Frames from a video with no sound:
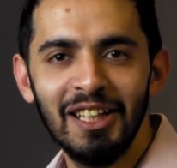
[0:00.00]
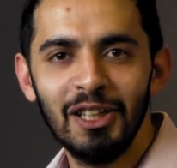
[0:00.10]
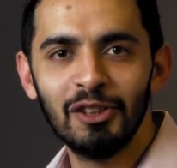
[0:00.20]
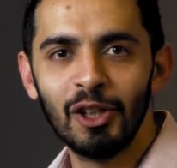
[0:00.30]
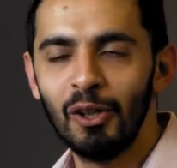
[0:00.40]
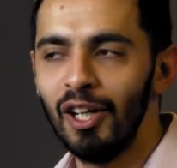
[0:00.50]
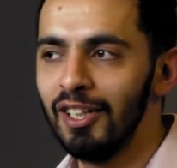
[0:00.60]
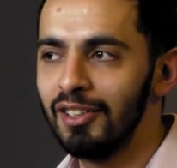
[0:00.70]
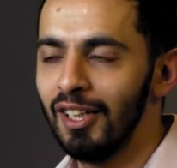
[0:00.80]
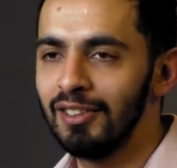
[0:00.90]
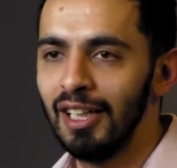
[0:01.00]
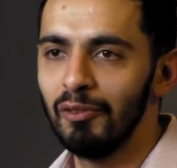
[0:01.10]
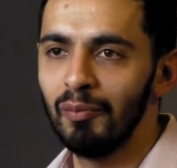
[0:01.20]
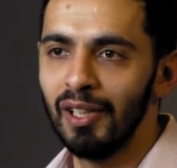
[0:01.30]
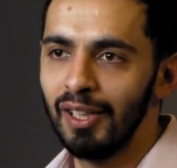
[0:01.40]
So I discussed that with
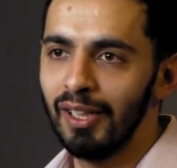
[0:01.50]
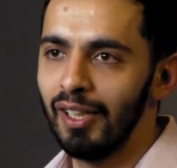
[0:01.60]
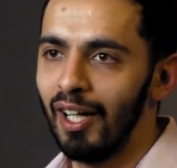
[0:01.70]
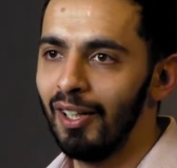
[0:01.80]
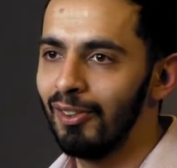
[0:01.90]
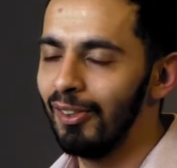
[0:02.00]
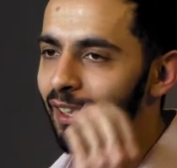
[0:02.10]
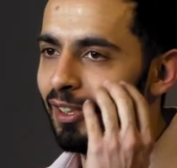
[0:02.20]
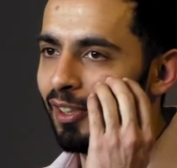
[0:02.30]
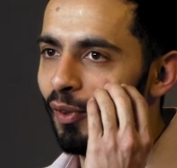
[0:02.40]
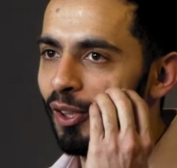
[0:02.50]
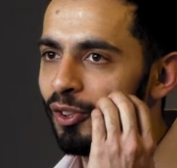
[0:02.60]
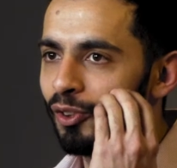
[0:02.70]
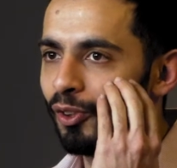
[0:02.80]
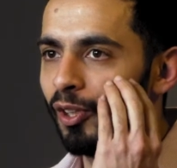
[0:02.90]
my uncle, and he said, well, this
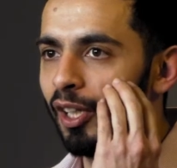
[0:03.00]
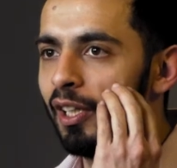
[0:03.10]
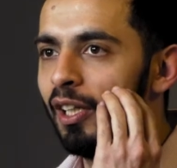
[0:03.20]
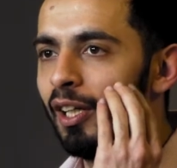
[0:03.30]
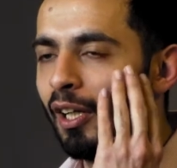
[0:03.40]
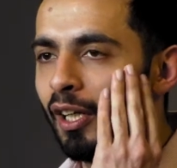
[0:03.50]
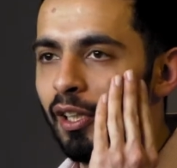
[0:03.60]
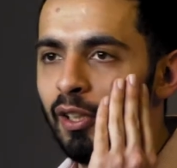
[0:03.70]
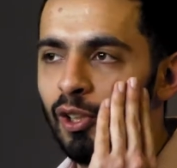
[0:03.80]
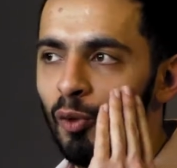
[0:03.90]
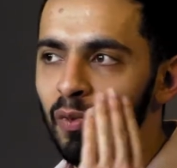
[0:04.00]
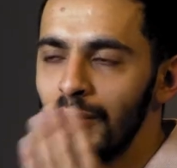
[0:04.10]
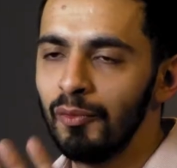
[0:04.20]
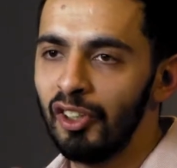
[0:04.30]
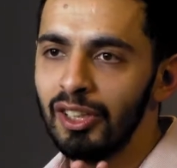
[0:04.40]
is a good idea. And then he told me
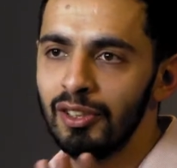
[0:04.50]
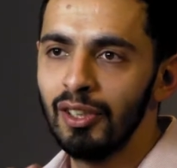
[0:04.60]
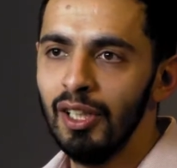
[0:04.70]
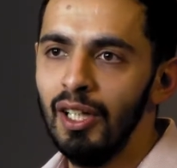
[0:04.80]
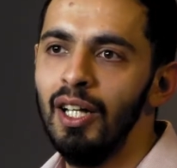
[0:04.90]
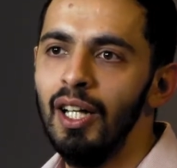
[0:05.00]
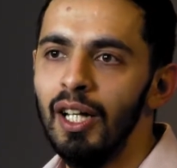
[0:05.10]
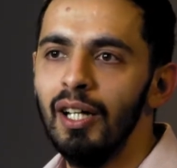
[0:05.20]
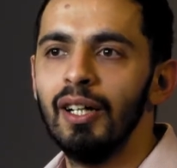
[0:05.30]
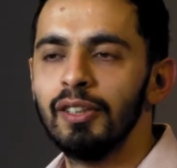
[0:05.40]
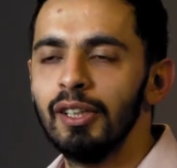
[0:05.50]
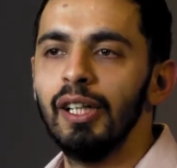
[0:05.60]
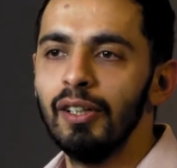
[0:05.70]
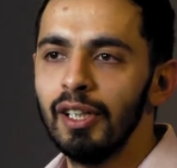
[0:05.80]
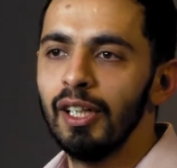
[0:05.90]
some tricks. I said,
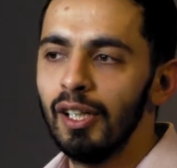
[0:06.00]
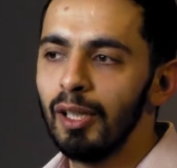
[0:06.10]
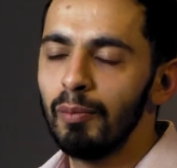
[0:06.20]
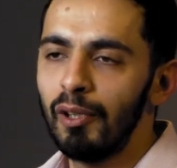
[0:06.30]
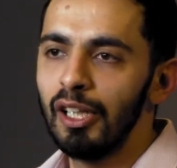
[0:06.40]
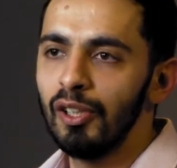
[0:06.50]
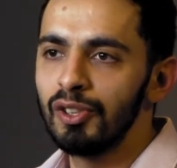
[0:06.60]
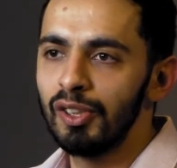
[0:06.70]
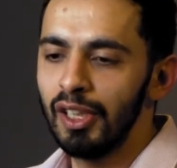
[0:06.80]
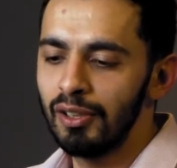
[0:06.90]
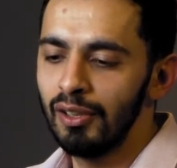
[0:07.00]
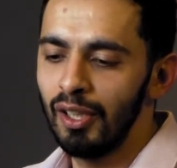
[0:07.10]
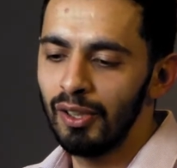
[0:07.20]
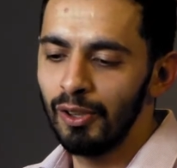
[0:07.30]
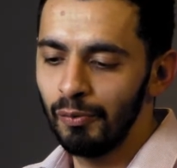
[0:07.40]
okay, I'll apply those tricks. And then
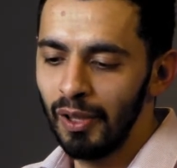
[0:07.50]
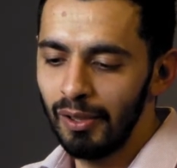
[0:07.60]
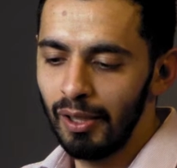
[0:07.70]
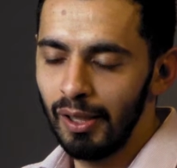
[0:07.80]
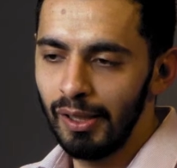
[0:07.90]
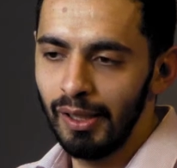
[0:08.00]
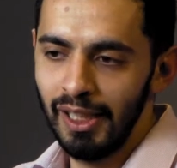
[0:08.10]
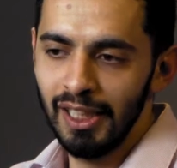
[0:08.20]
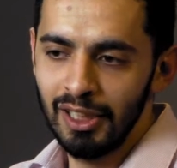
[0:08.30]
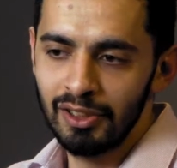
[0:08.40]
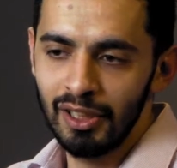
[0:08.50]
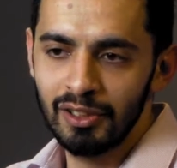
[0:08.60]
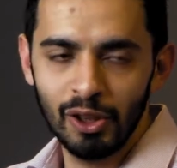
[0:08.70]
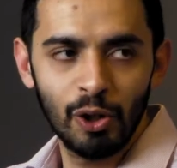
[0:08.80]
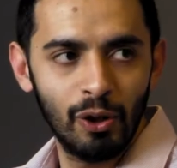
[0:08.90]
I thought, well, yeah, these tricks
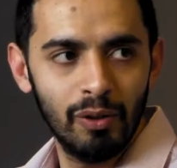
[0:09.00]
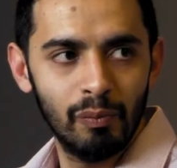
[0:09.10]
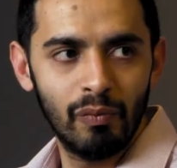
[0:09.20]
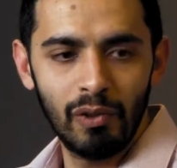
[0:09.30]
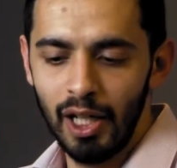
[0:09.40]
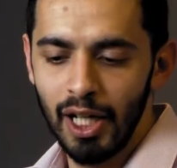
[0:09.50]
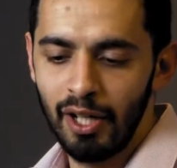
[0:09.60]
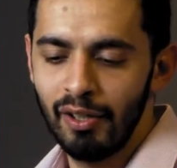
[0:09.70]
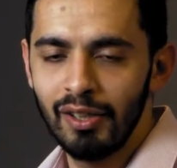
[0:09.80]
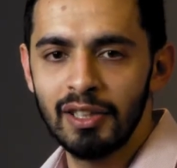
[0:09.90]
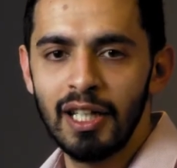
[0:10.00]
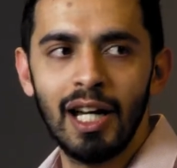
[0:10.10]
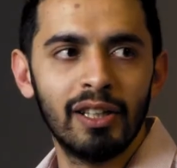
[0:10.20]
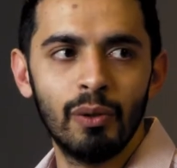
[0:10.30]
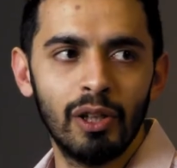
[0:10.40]
are good. I don't understand
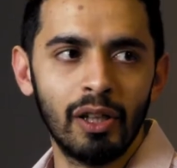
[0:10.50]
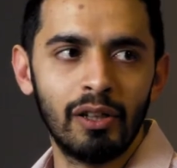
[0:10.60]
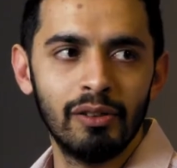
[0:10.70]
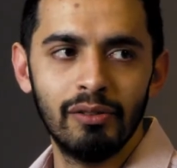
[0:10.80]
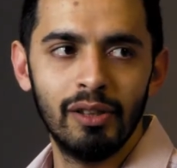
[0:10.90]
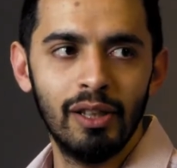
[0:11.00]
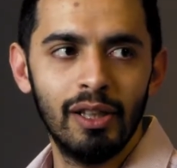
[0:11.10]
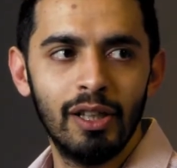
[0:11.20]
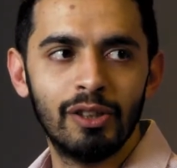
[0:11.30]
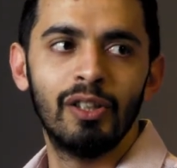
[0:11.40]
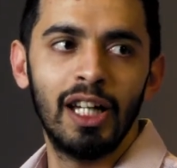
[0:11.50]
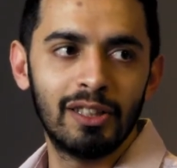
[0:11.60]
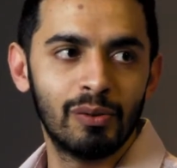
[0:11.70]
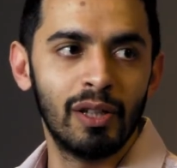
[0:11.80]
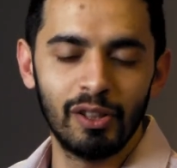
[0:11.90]
how they work. So
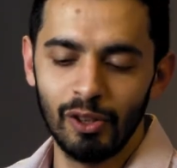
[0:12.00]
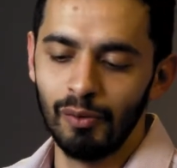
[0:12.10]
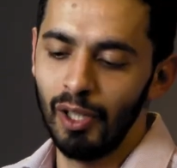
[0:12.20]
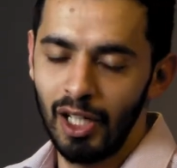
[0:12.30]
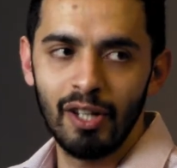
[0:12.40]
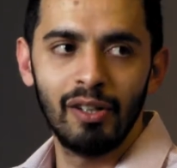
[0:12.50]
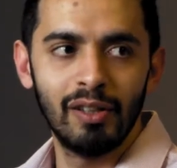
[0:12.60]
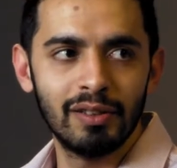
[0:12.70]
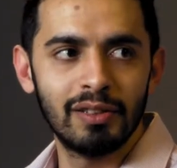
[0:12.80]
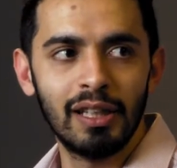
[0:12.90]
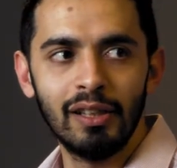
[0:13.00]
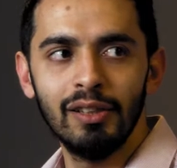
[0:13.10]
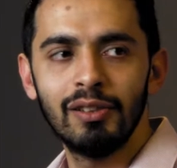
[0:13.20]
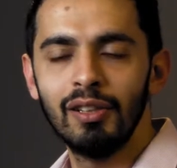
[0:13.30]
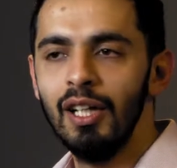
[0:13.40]
that's when I thought, well, I don't understand
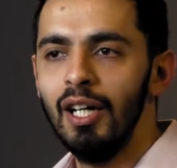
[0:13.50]
this.